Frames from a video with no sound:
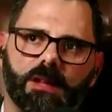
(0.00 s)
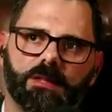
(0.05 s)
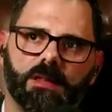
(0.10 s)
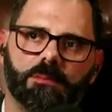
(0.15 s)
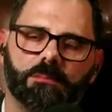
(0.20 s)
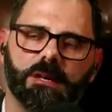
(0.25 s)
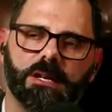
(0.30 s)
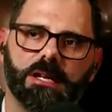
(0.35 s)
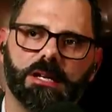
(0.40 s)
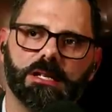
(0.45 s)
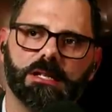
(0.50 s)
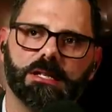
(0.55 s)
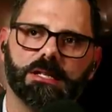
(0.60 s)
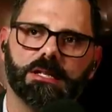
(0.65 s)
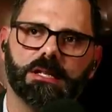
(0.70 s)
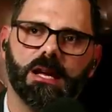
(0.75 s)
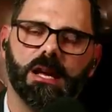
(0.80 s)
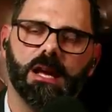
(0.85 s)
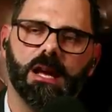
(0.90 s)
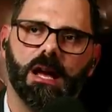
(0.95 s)
that
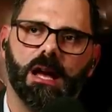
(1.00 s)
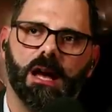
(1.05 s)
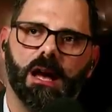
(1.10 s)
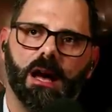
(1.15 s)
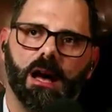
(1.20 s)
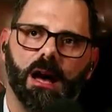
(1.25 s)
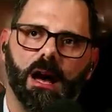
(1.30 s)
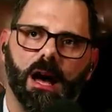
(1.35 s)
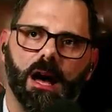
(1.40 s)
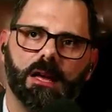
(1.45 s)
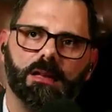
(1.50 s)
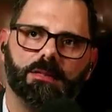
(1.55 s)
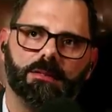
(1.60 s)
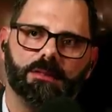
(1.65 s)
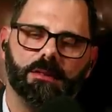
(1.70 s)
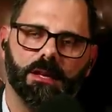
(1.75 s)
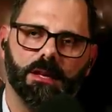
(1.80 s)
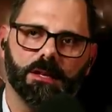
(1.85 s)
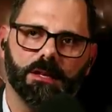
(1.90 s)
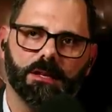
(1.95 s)
because I
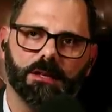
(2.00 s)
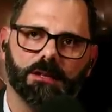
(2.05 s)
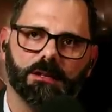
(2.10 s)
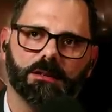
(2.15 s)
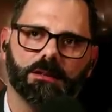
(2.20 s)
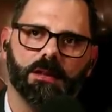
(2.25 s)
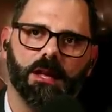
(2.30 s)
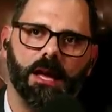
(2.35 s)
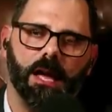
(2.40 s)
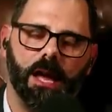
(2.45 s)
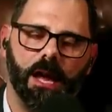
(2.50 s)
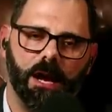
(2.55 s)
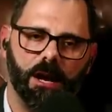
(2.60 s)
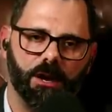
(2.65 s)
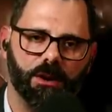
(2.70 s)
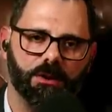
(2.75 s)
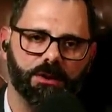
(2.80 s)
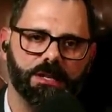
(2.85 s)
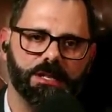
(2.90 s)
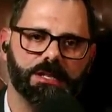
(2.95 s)
think the
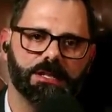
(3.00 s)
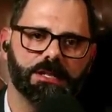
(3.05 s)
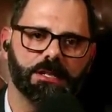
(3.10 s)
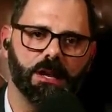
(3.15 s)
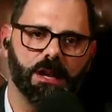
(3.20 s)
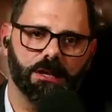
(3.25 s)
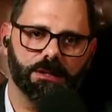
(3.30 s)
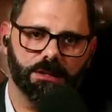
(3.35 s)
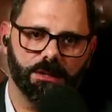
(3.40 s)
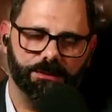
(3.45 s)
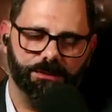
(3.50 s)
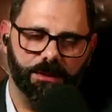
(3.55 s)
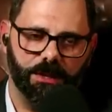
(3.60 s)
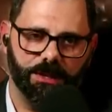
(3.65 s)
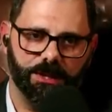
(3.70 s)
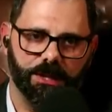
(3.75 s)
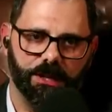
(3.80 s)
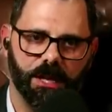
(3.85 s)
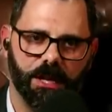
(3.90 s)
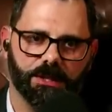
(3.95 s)
hair is not
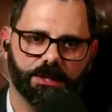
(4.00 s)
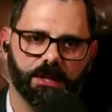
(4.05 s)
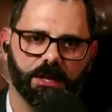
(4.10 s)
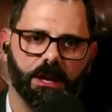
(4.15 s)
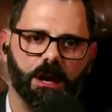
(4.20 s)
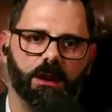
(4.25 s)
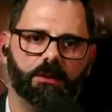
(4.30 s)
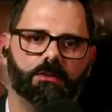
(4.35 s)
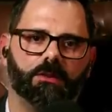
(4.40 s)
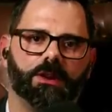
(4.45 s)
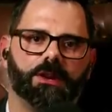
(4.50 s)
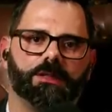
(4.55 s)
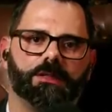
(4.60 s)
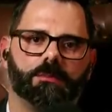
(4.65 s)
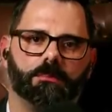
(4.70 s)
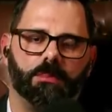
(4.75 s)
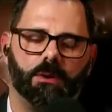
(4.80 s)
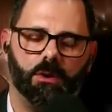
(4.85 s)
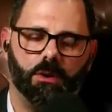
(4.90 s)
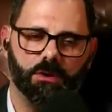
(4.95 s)
sufficient as a
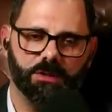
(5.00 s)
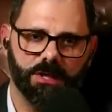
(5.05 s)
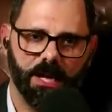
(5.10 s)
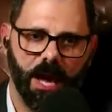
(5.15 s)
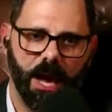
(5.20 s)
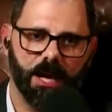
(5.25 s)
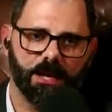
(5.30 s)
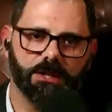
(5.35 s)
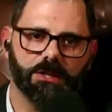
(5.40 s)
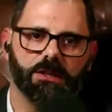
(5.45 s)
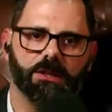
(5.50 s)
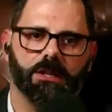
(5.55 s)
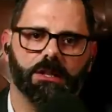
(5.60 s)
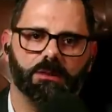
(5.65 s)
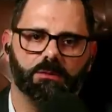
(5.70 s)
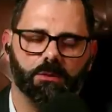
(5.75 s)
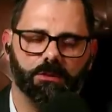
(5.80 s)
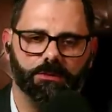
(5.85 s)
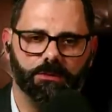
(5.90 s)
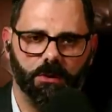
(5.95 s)
covering, Paul's
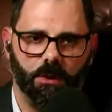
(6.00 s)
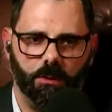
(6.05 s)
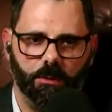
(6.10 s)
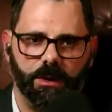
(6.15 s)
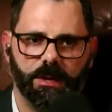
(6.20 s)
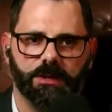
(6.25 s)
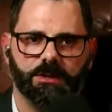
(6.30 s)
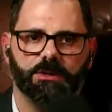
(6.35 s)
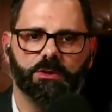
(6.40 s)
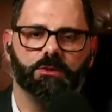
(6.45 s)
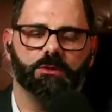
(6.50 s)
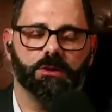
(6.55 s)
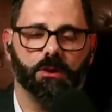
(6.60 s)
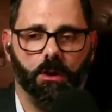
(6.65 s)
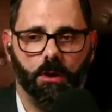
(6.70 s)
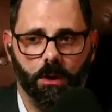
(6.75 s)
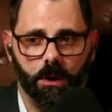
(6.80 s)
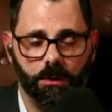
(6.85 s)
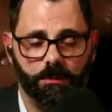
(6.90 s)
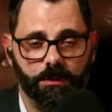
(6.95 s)
actually referring to an
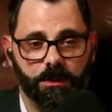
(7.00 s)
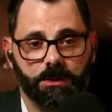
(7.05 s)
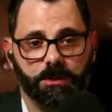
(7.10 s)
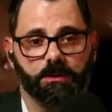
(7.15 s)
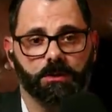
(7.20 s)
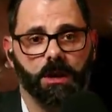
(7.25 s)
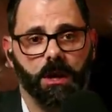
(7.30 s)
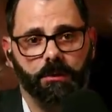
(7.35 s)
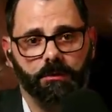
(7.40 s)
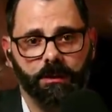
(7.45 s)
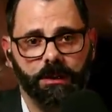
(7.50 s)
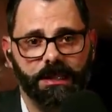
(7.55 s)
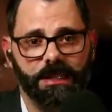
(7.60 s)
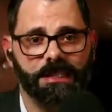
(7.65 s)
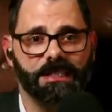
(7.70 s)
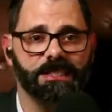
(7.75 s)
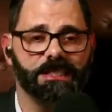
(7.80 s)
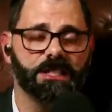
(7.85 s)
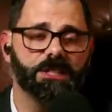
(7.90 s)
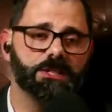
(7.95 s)
artificial covering
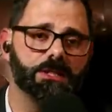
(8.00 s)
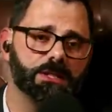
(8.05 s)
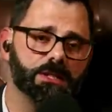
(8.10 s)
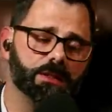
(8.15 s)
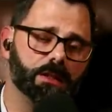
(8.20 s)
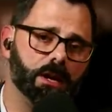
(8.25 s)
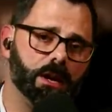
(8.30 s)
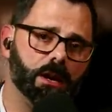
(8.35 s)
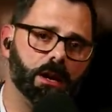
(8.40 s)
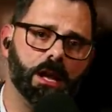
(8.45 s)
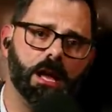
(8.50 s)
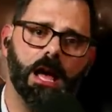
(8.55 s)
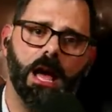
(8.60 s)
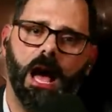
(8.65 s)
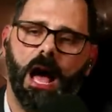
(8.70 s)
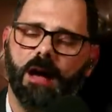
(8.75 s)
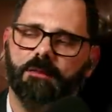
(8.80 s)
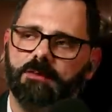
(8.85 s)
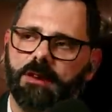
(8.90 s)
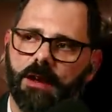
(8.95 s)
in addition to the hair.
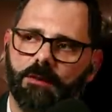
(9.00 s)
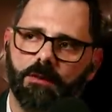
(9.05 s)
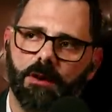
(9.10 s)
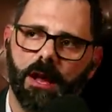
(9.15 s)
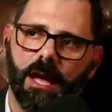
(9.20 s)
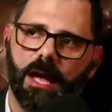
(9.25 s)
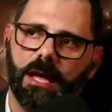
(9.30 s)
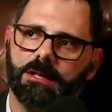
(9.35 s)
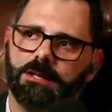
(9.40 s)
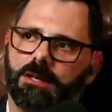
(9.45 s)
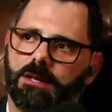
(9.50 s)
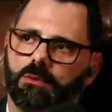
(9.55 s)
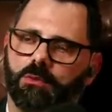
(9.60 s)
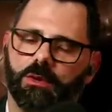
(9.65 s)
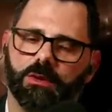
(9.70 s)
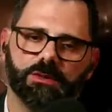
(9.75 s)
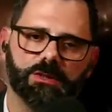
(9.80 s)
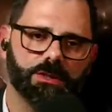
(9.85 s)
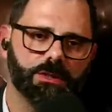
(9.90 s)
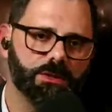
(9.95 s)
I've never had Doug
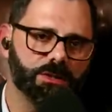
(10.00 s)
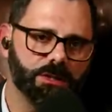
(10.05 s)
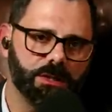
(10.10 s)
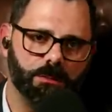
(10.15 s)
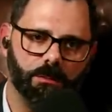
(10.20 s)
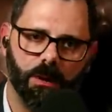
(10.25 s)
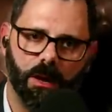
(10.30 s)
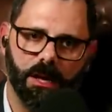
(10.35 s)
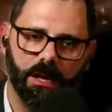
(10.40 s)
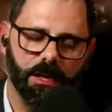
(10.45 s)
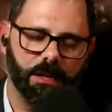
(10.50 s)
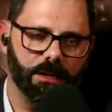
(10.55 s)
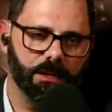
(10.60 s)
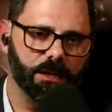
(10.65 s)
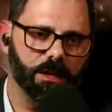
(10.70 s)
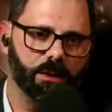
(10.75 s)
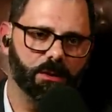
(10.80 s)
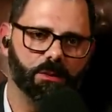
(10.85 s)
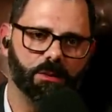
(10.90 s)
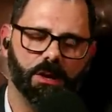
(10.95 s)
Wilson or somebody,
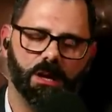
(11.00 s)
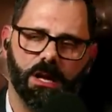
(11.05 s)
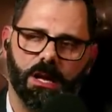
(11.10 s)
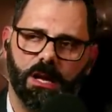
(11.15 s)
you know,